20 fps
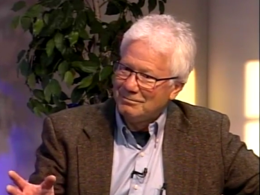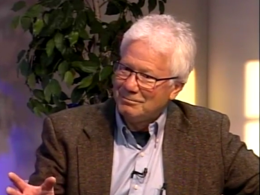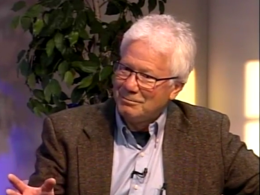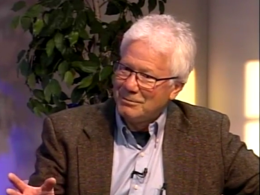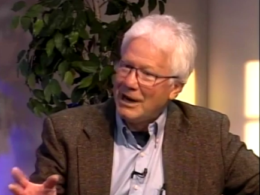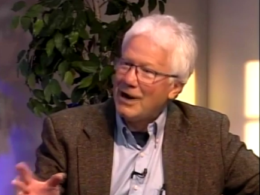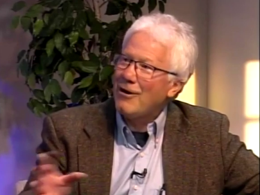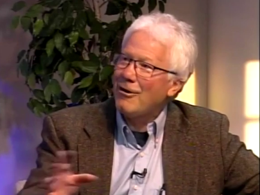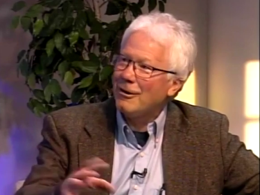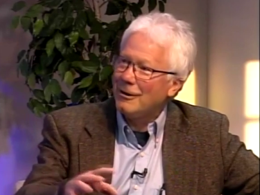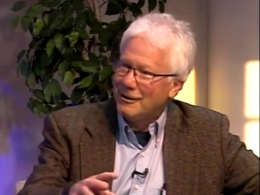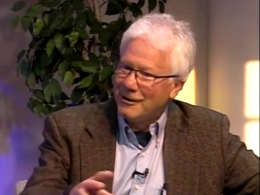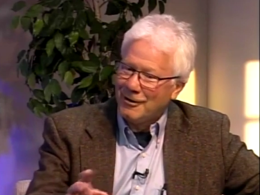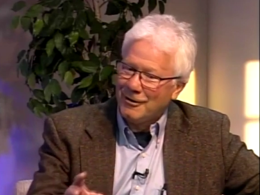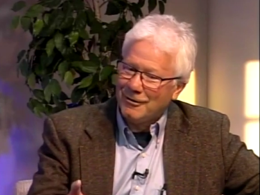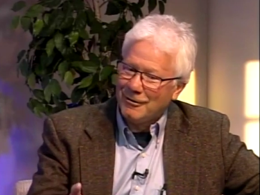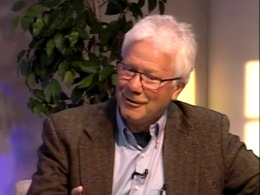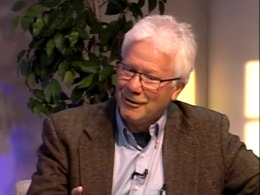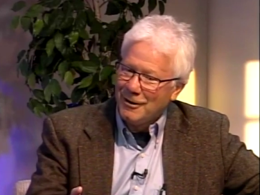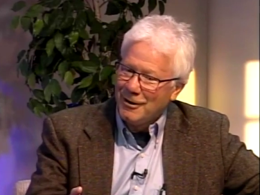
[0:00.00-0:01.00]

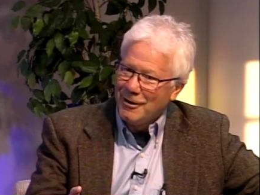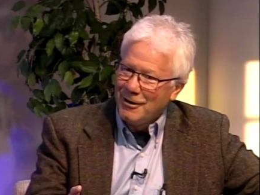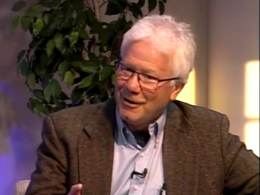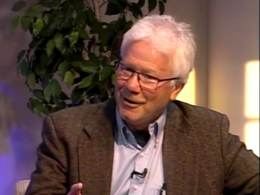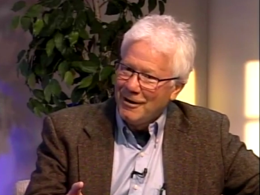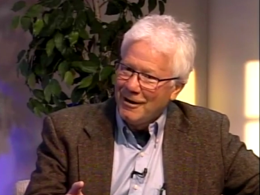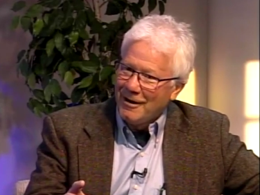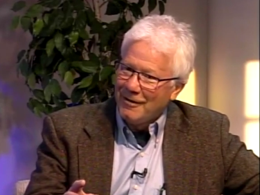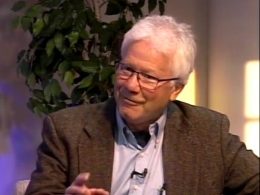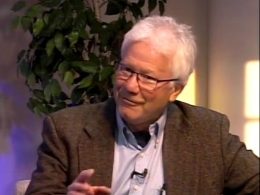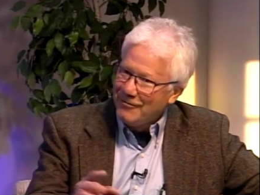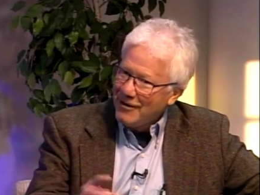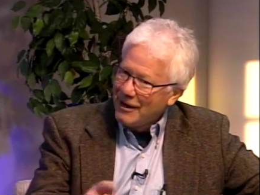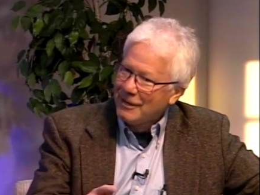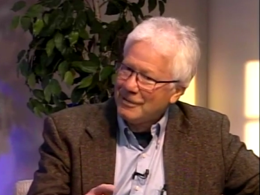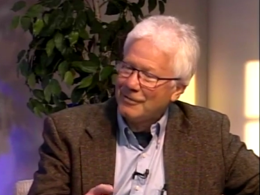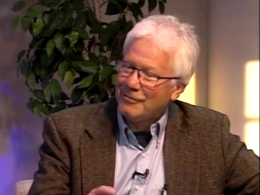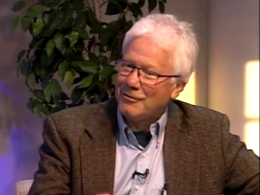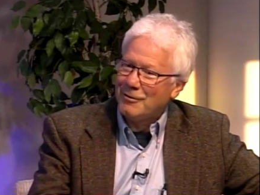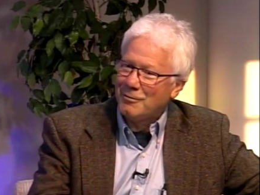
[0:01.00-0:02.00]
parallel
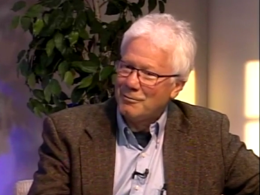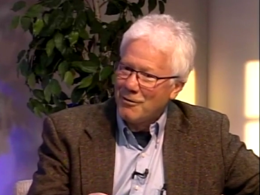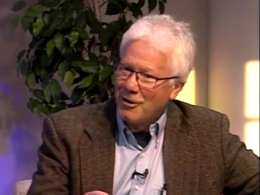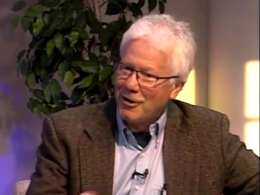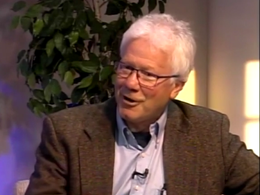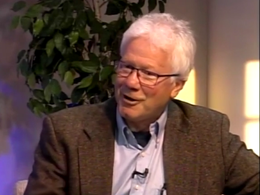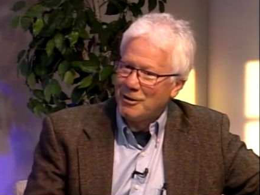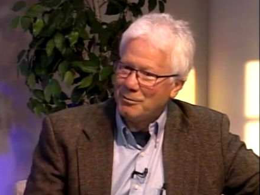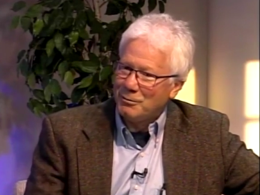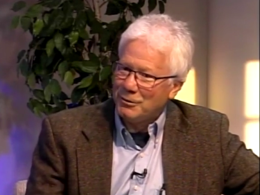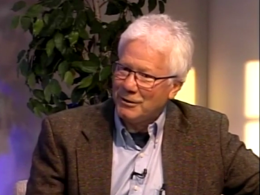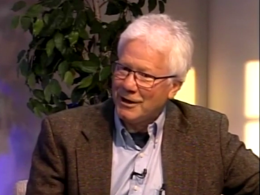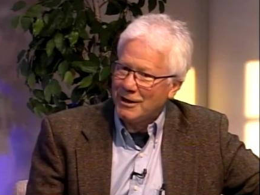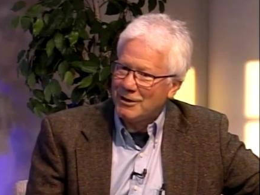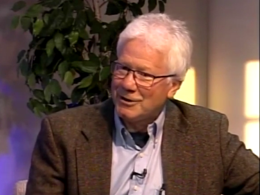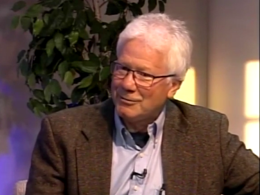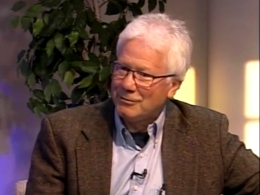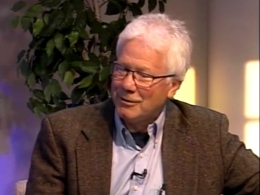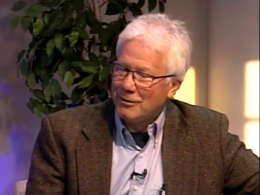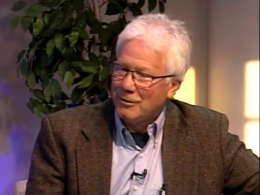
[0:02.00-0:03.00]
effect of the
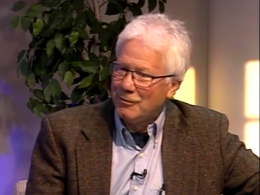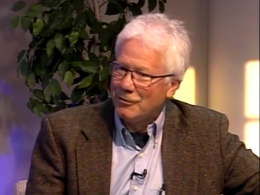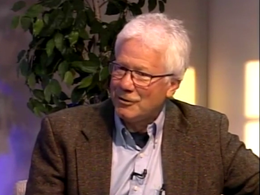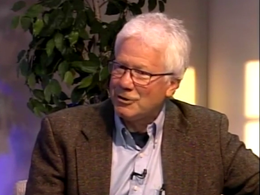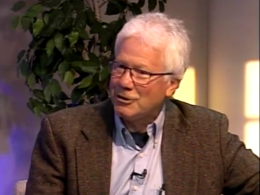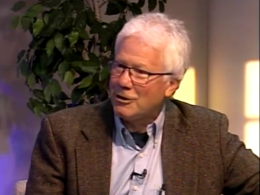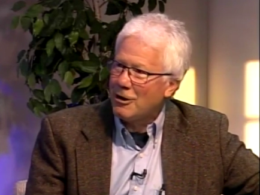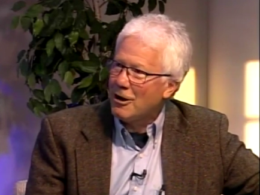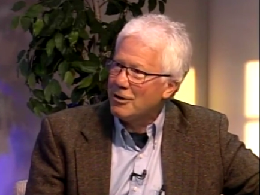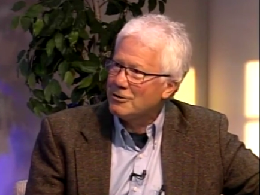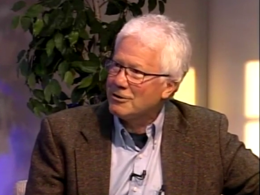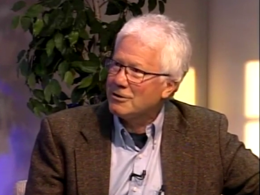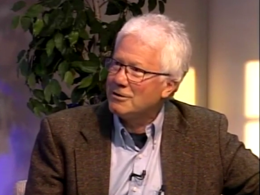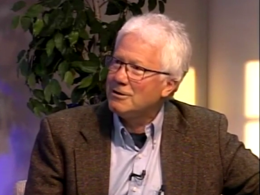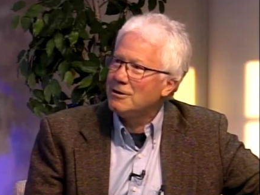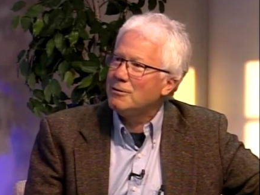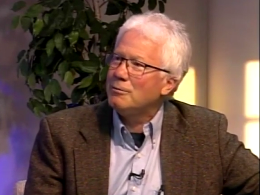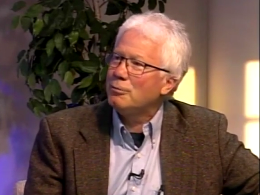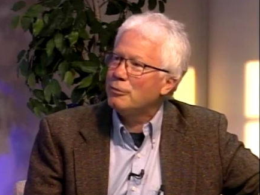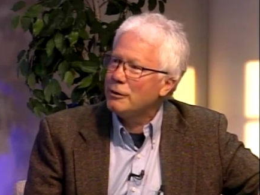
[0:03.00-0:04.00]
marketplace which causes
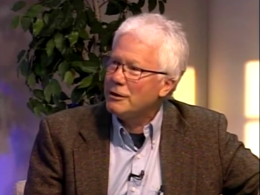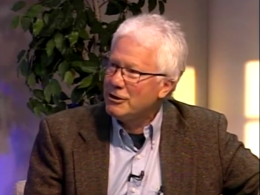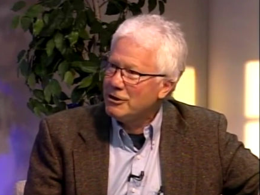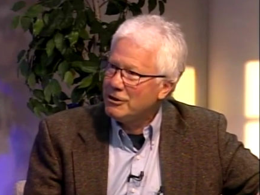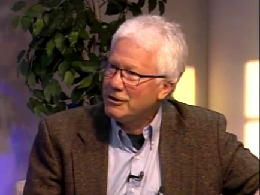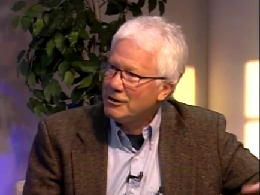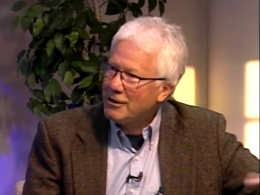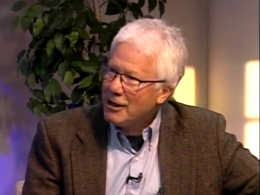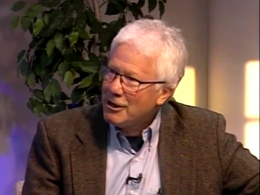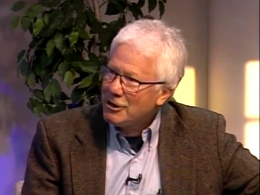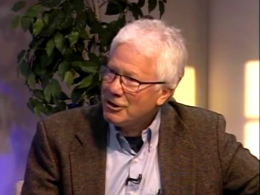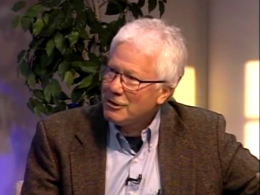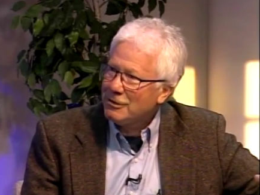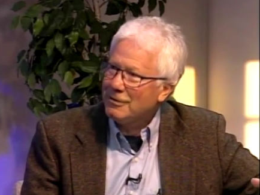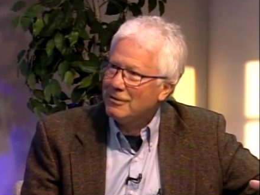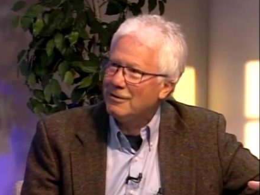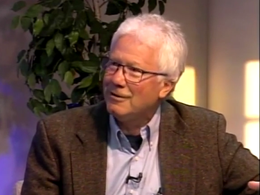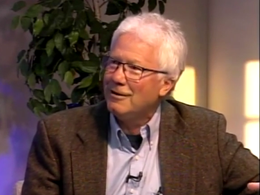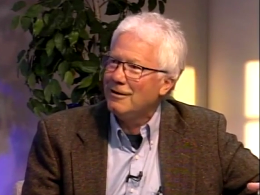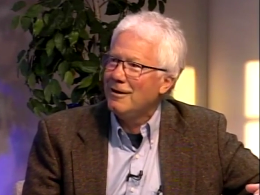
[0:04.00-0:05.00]

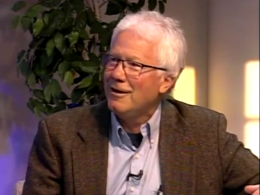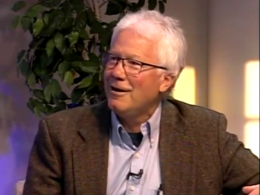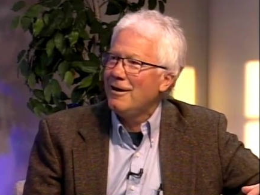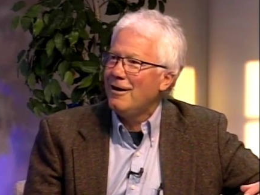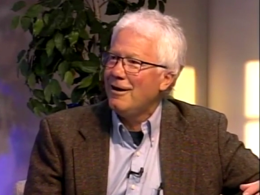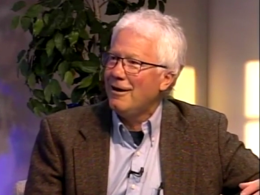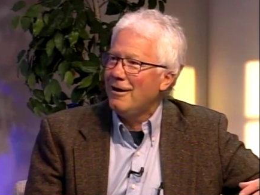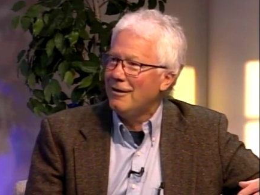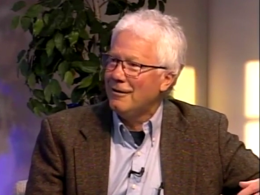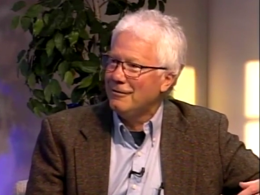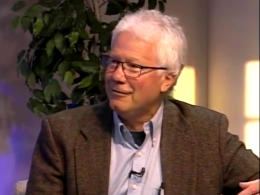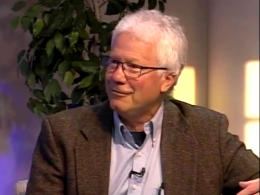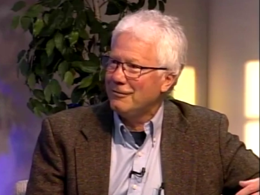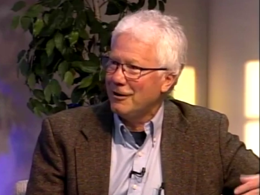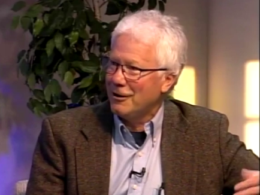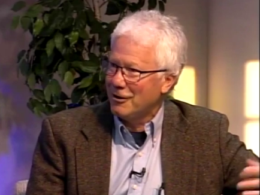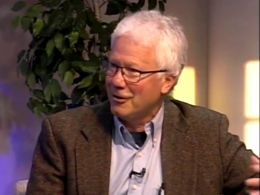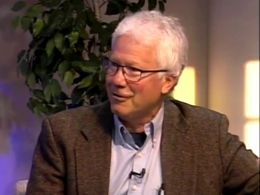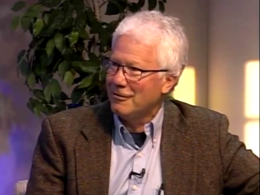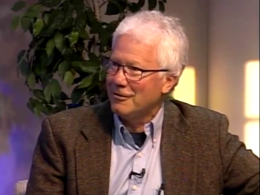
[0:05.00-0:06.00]
depreciation of
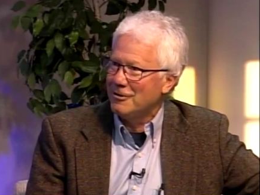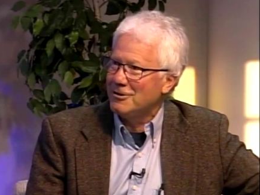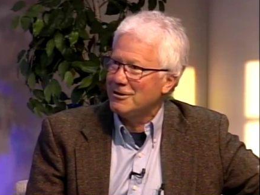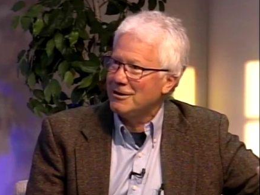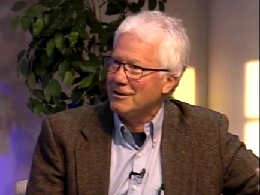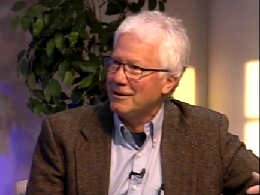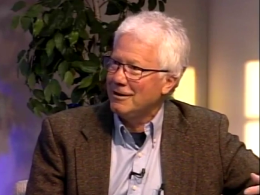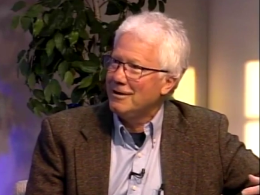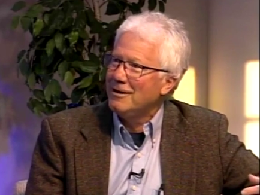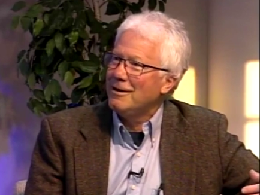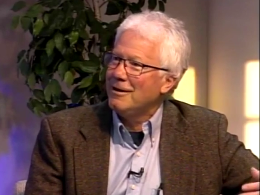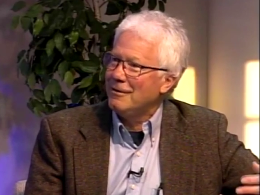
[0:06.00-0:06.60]
a currency.